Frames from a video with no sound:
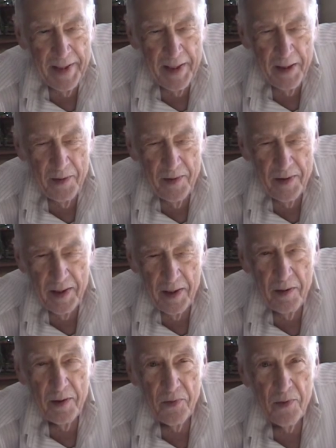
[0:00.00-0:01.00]

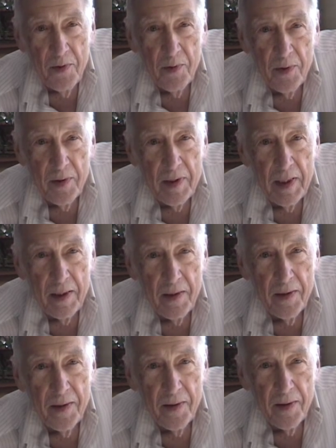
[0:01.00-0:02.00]
and listen to it and take
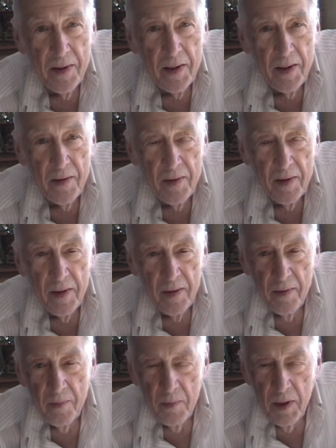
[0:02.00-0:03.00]
it in.
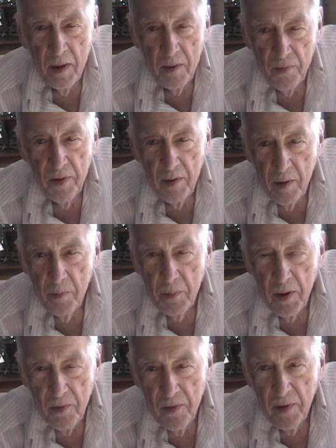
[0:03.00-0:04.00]
And I say that
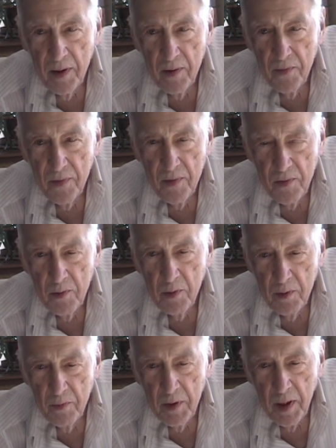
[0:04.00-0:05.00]
partially, it's
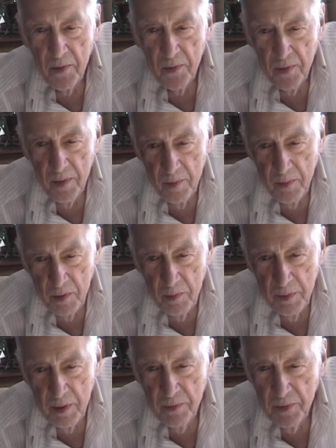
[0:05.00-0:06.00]
good advice.
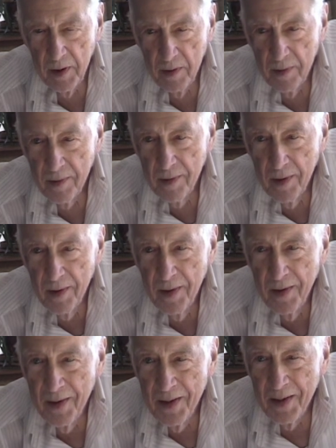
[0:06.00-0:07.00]
Don't be offended,
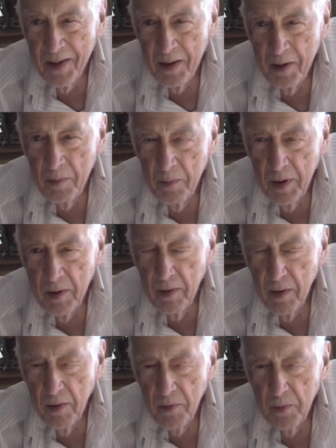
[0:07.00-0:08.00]

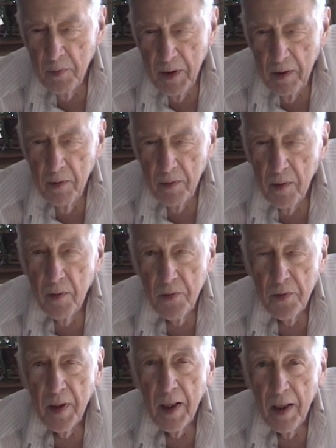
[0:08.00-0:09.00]
because when you close
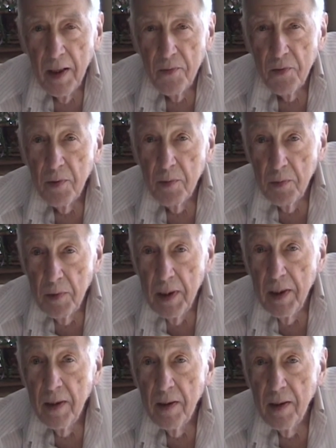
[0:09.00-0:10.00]
your eyes, you
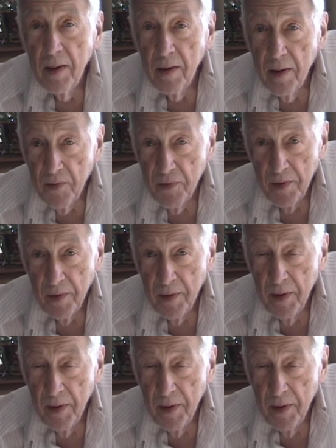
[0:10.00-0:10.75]
really listen.